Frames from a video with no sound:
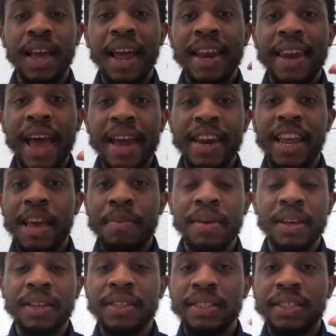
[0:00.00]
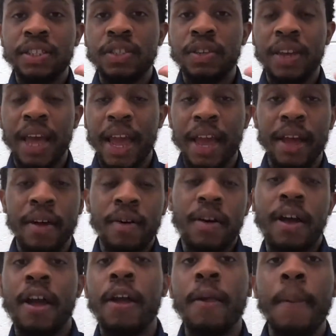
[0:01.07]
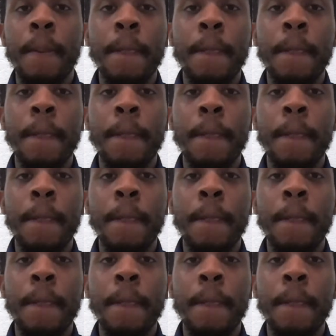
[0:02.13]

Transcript: dynamics today, okay?